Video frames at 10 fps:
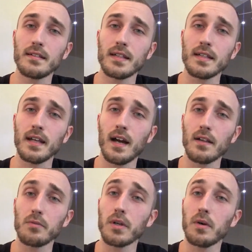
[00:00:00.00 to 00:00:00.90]

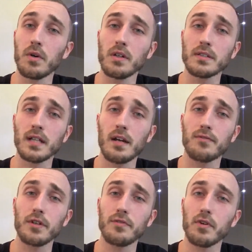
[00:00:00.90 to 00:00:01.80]
The real world is not a
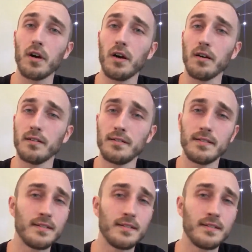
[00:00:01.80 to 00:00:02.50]
free for all,